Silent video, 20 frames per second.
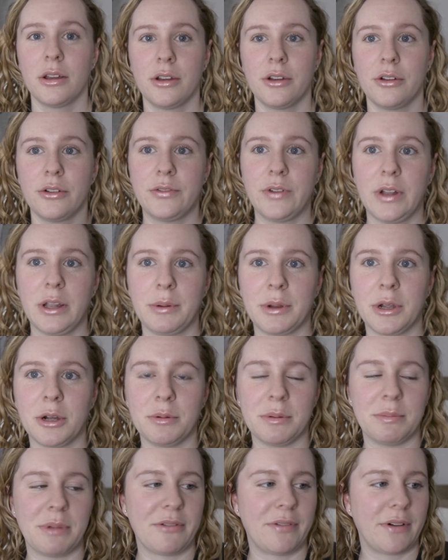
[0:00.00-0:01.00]
Following up
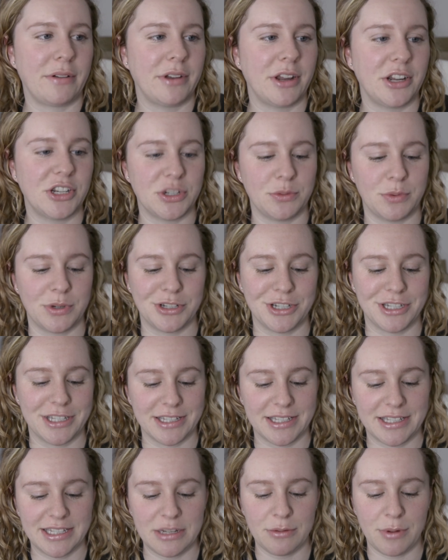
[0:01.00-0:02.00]
with my foundation, which is the
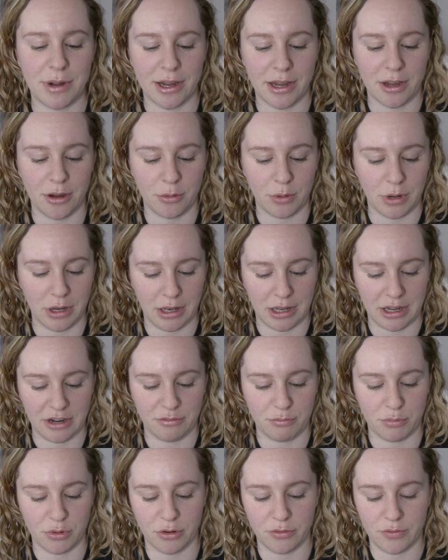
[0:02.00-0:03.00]
CYO
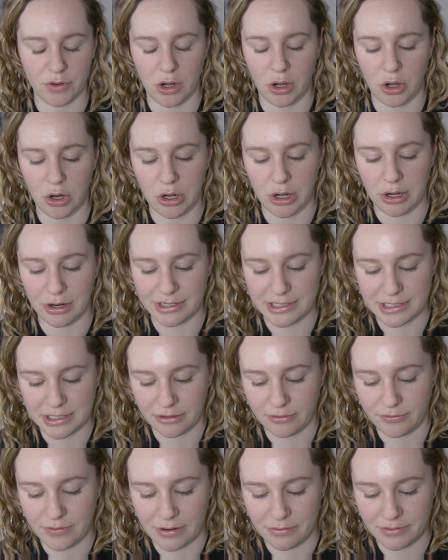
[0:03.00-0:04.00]
Life Proof Long
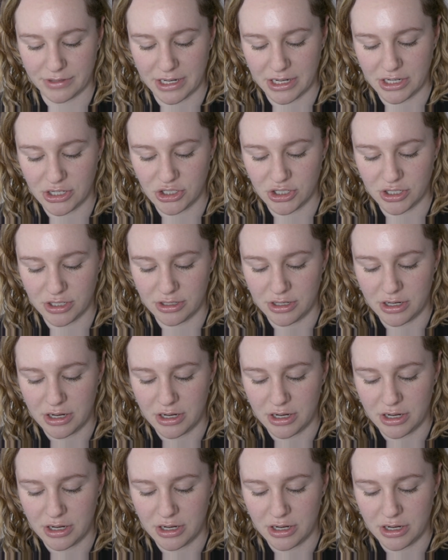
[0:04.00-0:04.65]
Lasting Foundation.